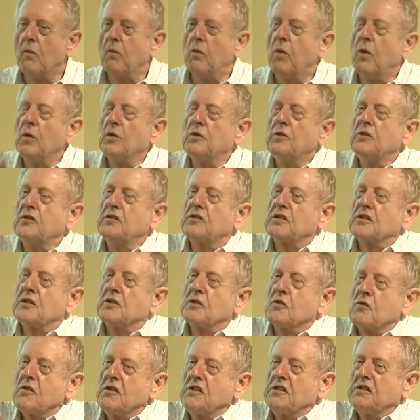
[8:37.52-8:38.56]
What does a
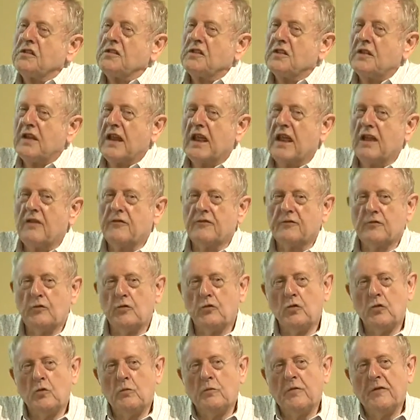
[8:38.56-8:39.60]
Christian have to
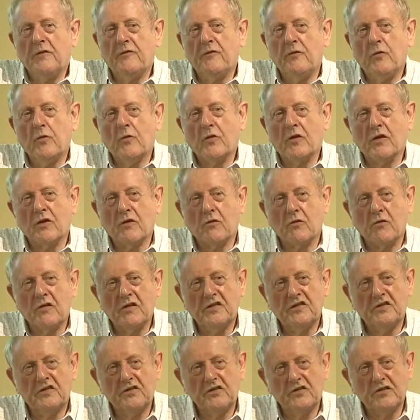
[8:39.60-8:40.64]
do before a
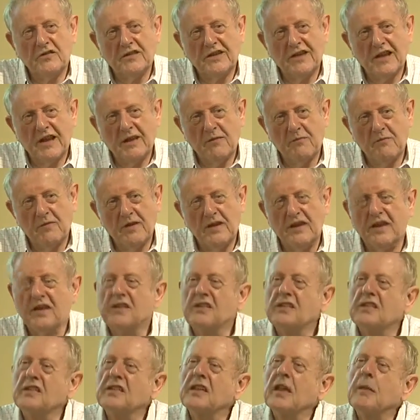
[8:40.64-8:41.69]
Christian can be
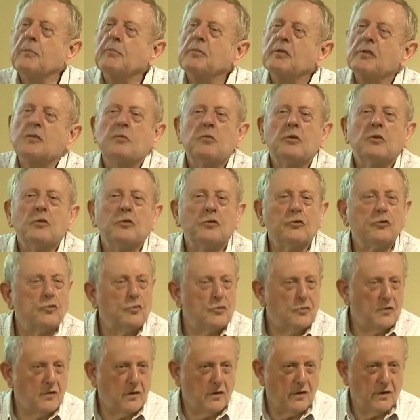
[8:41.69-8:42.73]
acceptable to
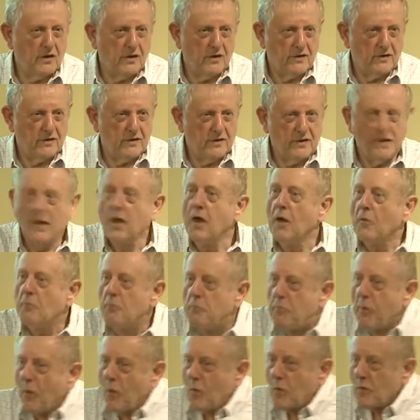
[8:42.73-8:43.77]
born God? Again.
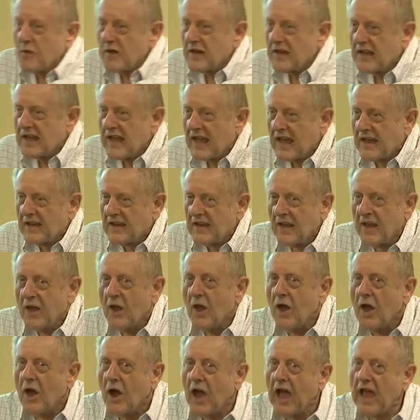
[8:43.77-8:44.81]
Born again.
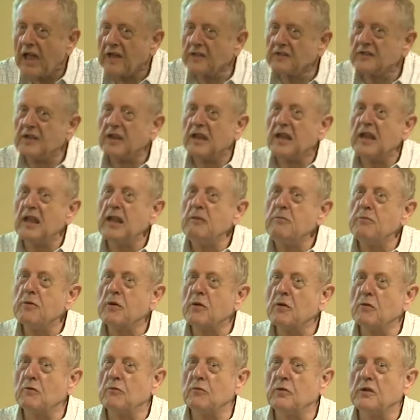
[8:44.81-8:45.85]
As the
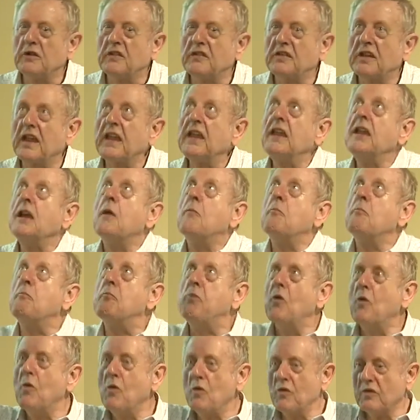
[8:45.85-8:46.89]
Hebrew would say,
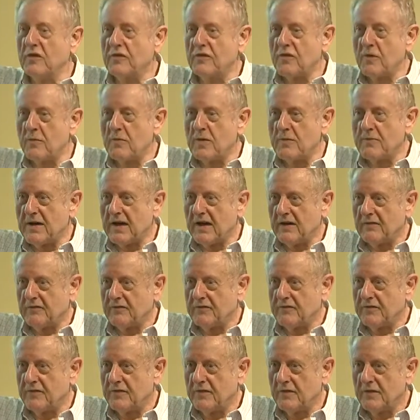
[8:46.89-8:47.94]
born from
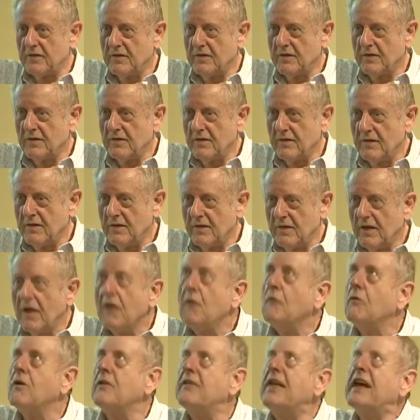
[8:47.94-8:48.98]
above.
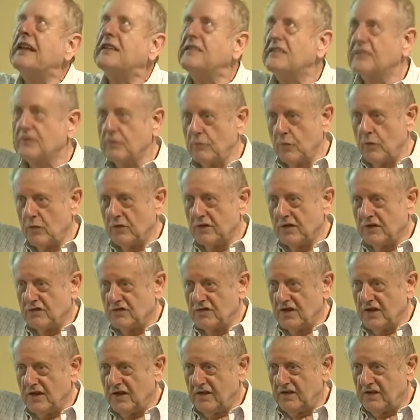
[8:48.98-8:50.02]
Well, that's the work that
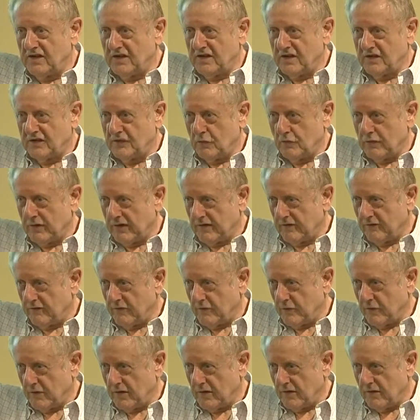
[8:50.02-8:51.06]
Jesus is doing
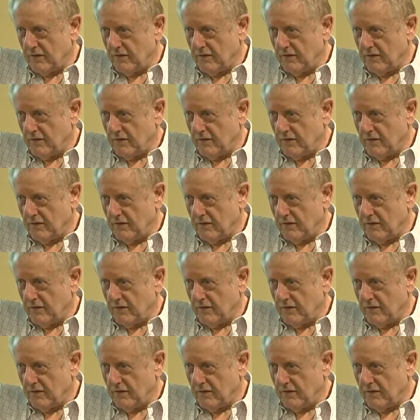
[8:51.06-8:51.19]
for you.